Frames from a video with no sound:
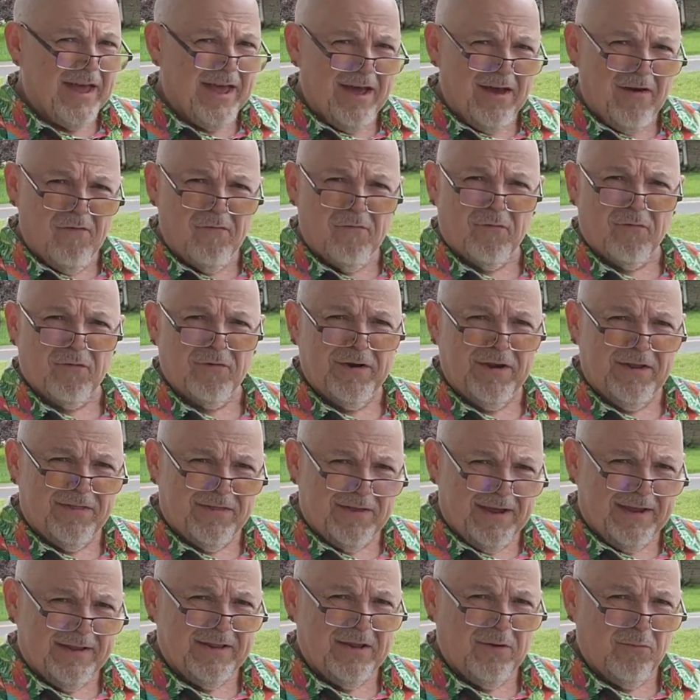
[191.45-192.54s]

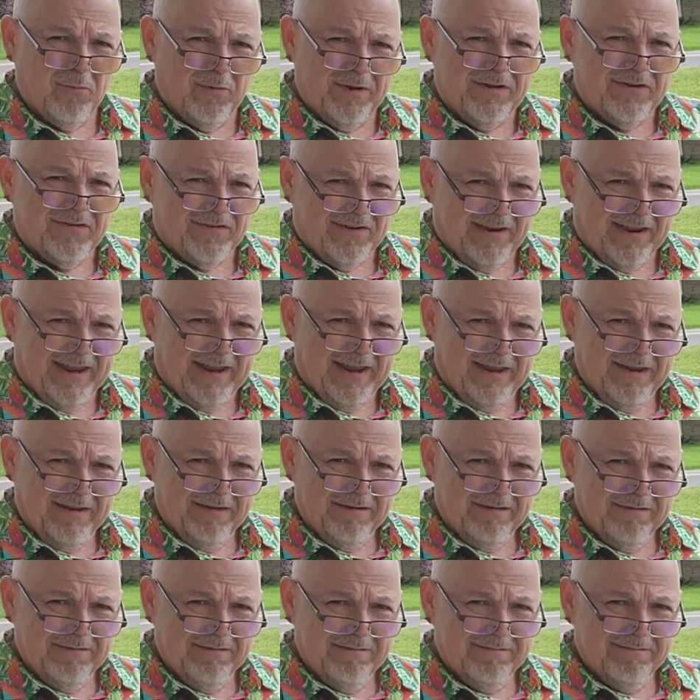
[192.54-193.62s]
everything that we see
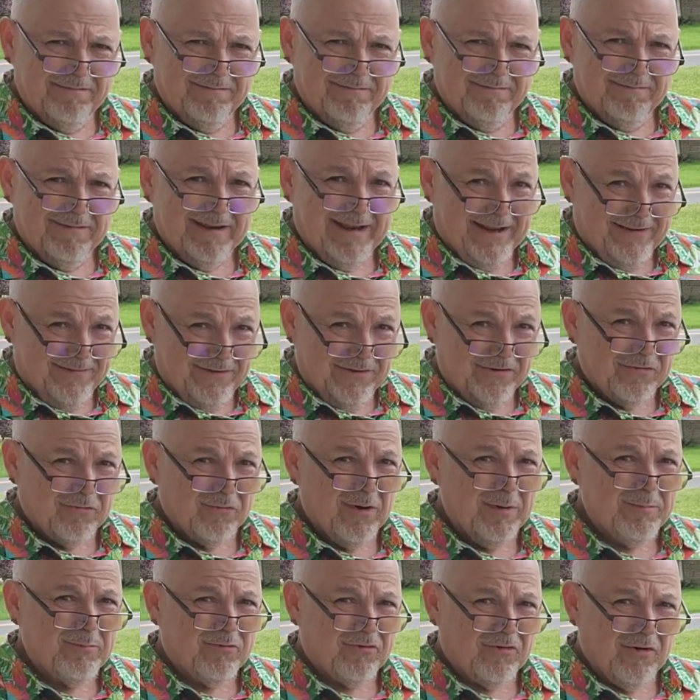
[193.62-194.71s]
in the
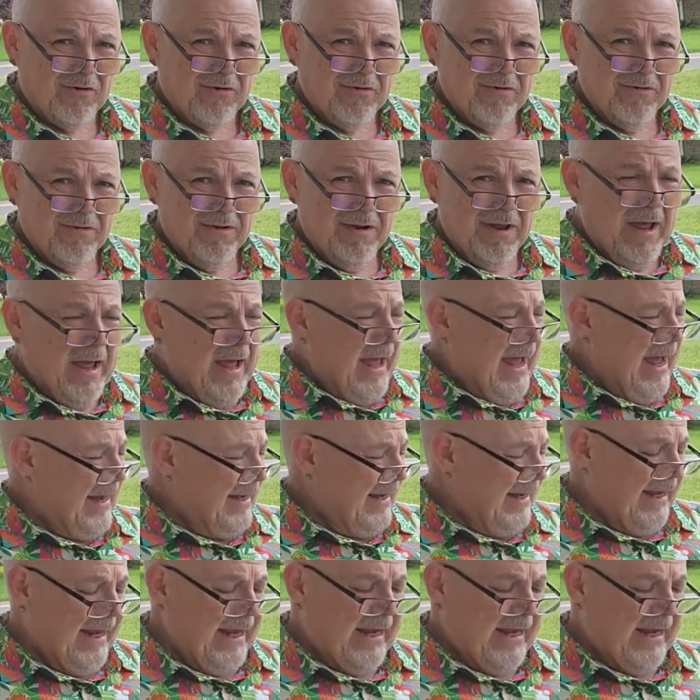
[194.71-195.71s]
scripture. And